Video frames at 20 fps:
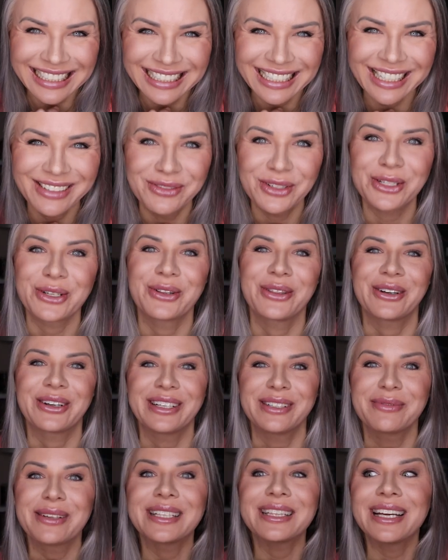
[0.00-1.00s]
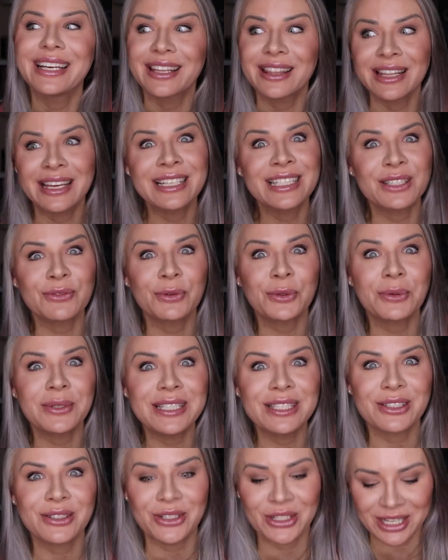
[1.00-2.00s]
I'm sure they're gonna be like, thanks for
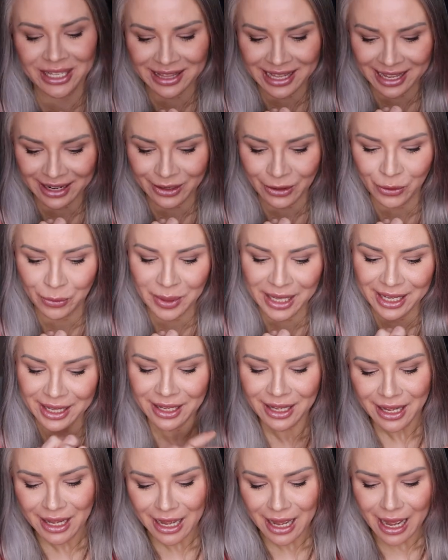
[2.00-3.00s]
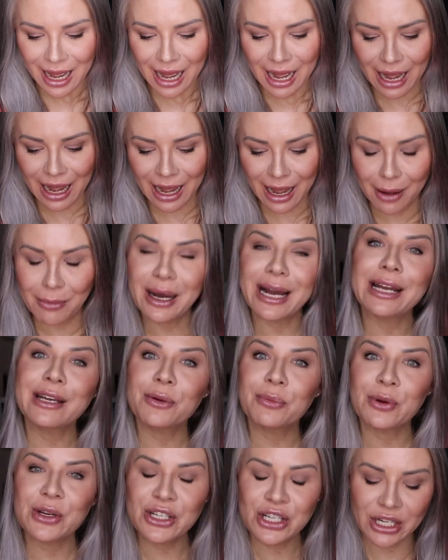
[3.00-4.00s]
researching that, homie. Um, I
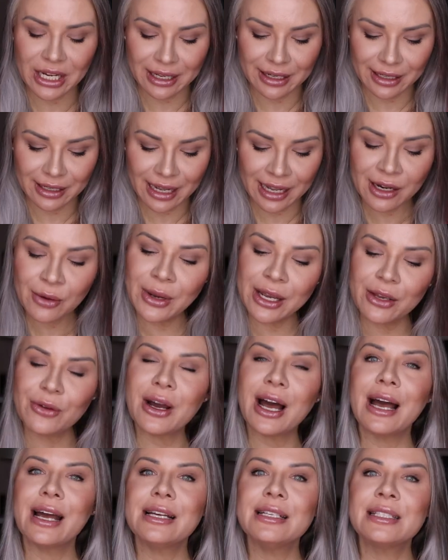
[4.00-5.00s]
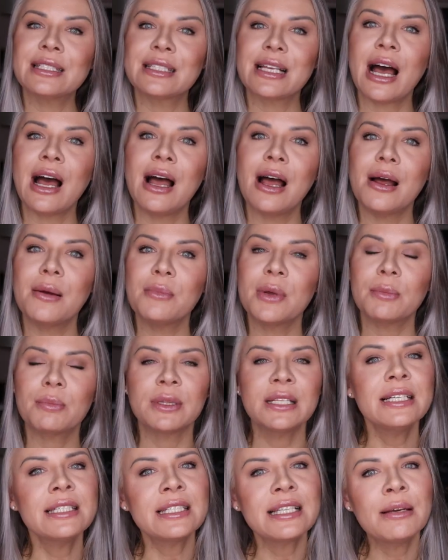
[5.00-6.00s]
appreciate it. Anyway, you guys, um,
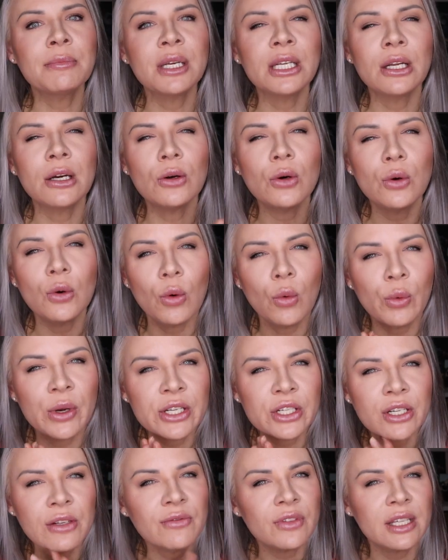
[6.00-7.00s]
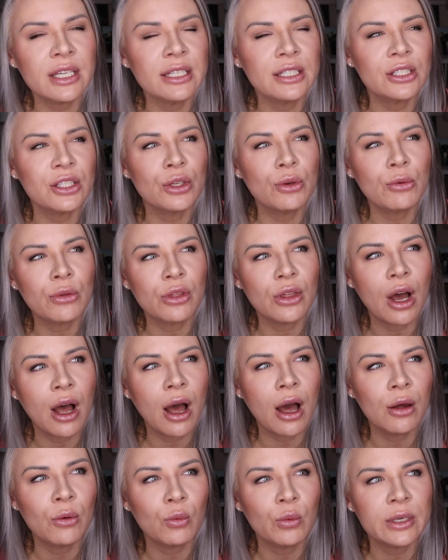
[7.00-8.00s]
please let me know which of these you
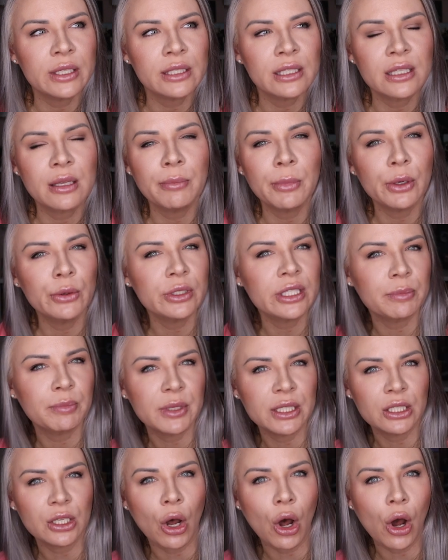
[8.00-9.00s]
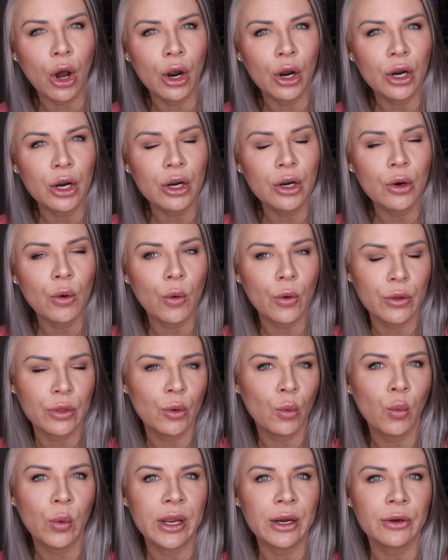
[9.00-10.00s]
thought was the most bizarre or
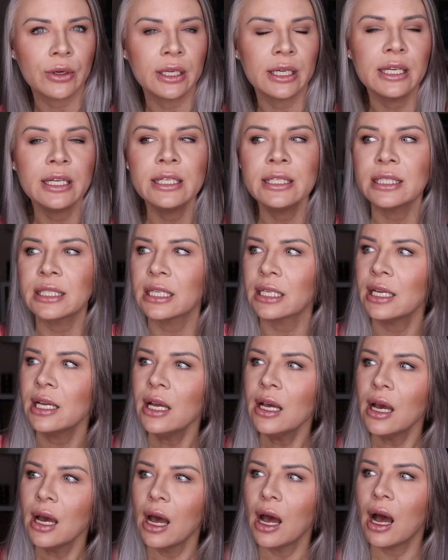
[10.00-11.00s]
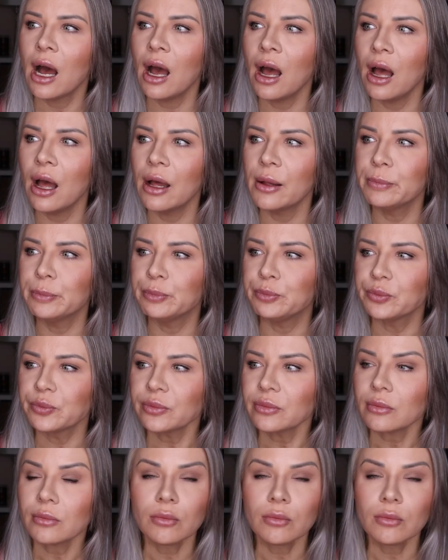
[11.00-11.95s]
the weirdest. Um,